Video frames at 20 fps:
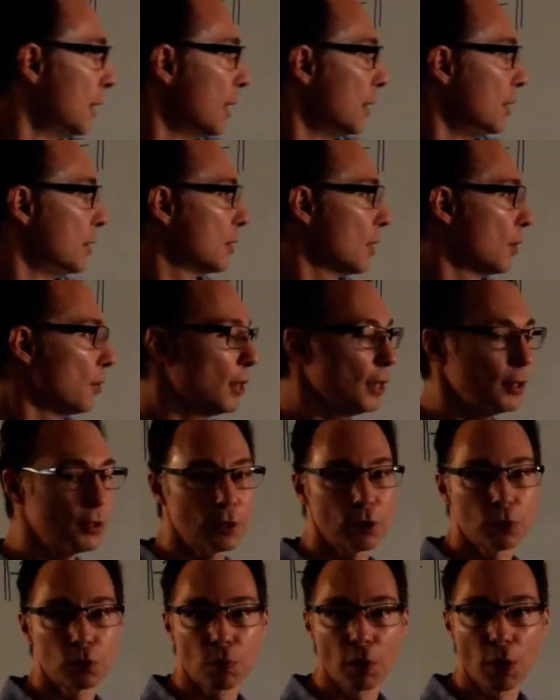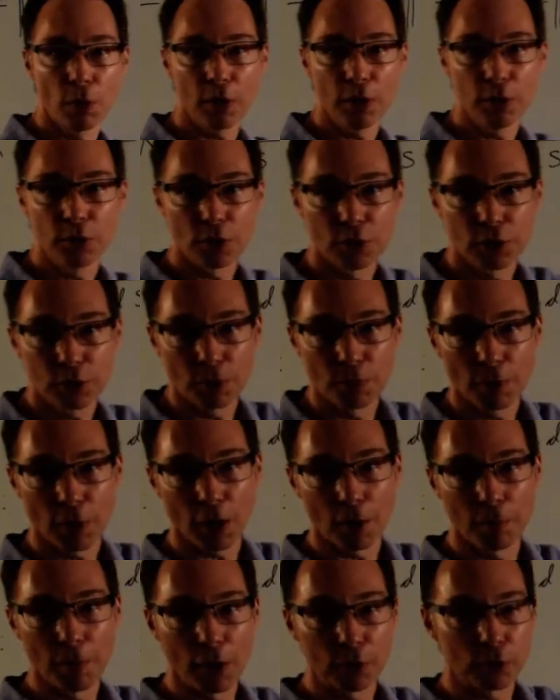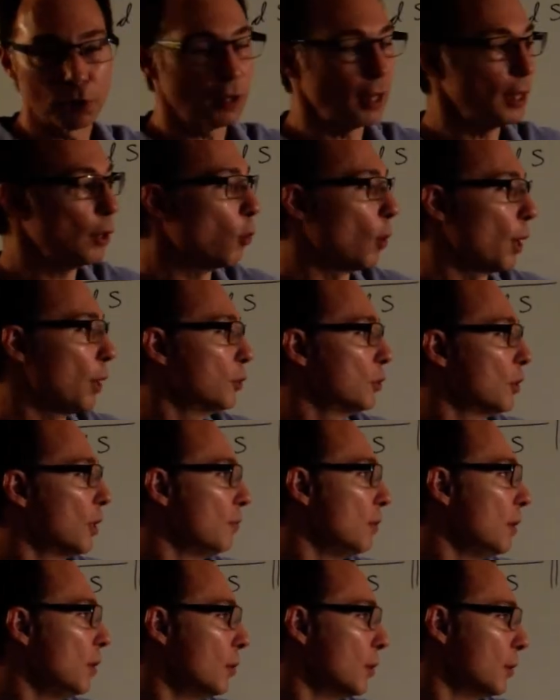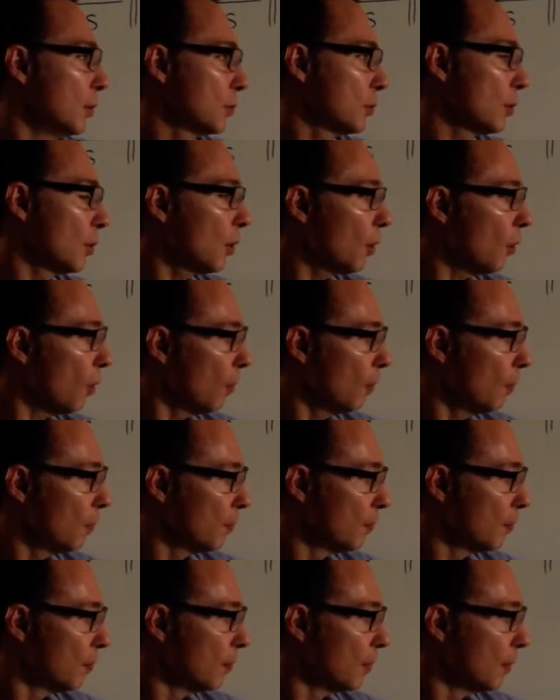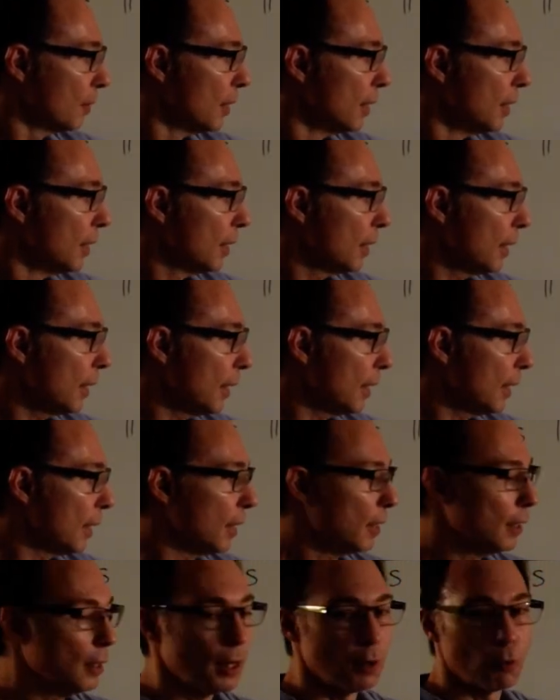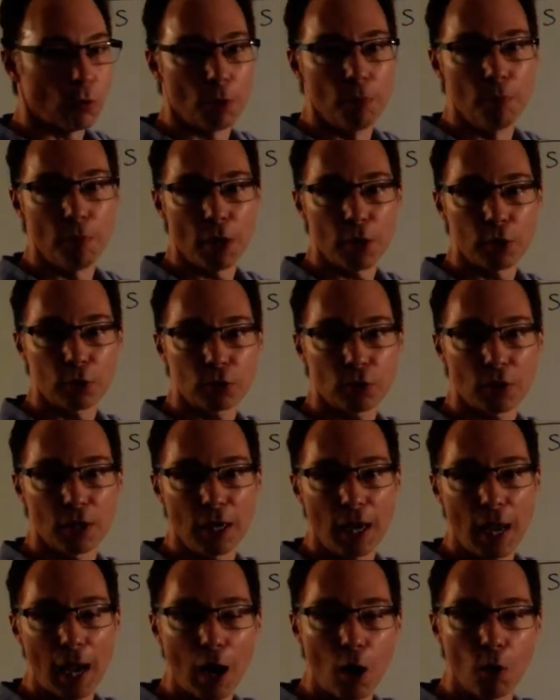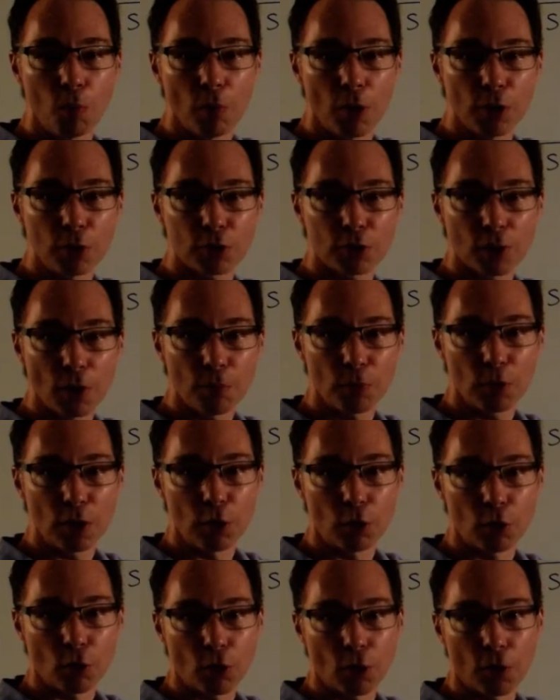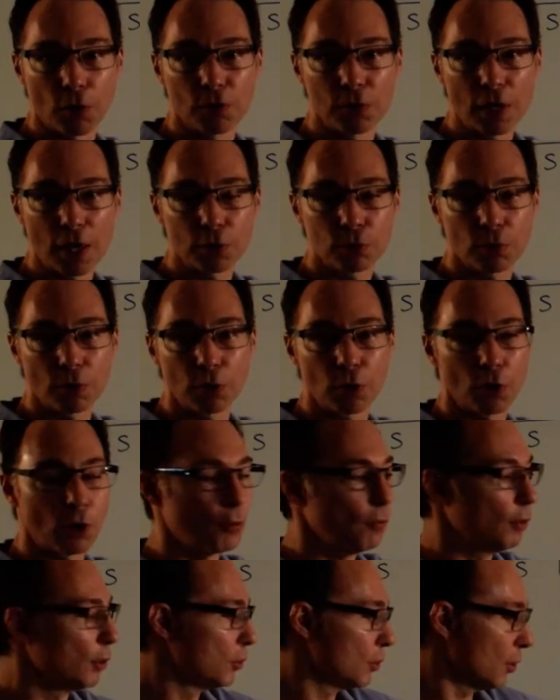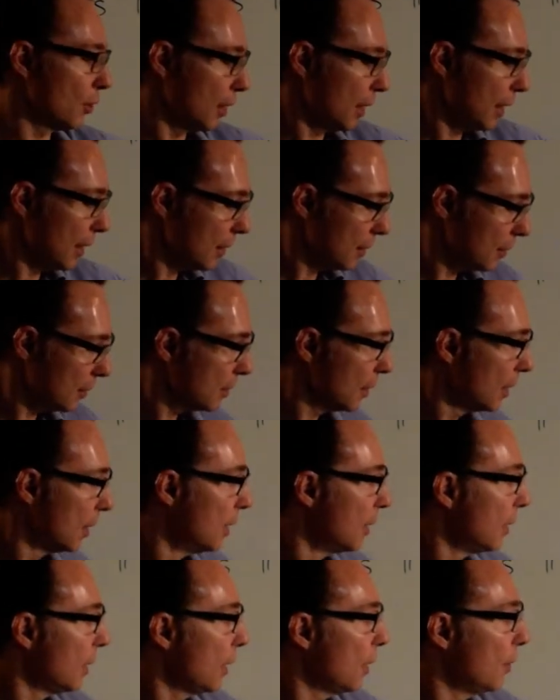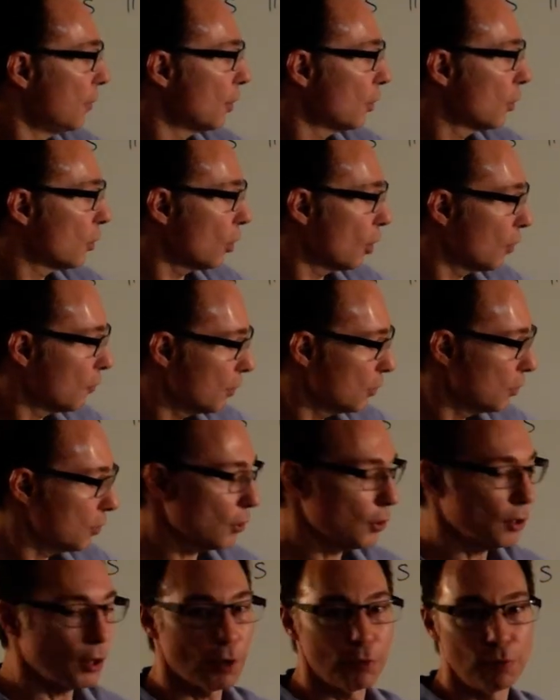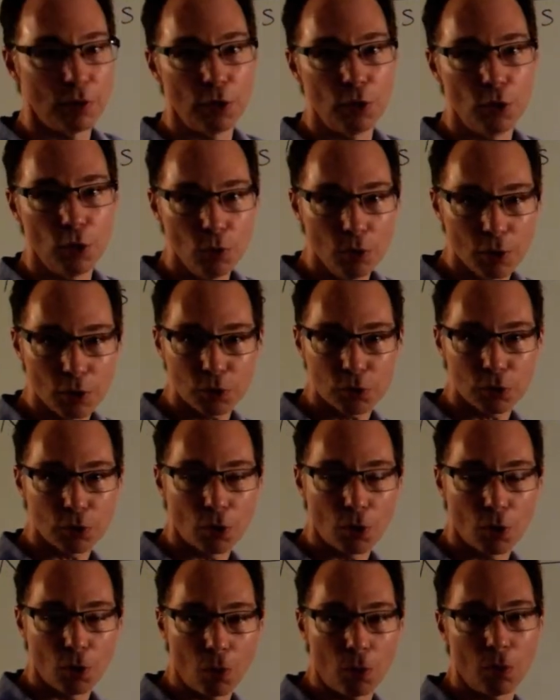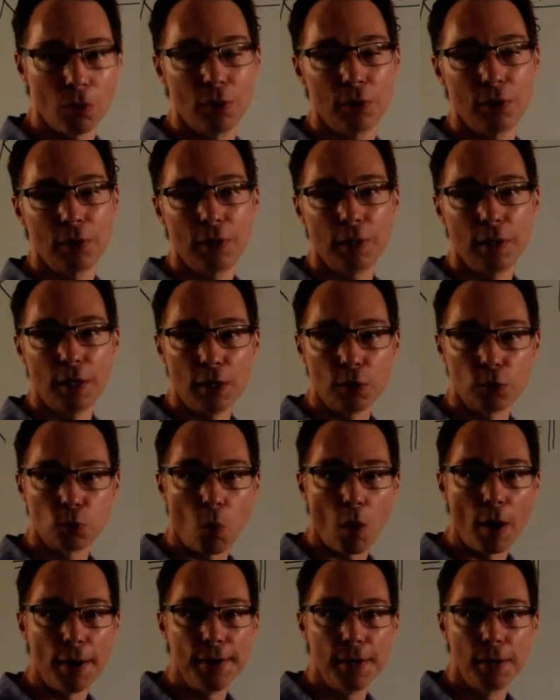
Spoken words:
And so this is really just the parametric equation of the unit circle. And we're measuring how much something curves. That's what curvature is. And the curvature of the unit circle is 1.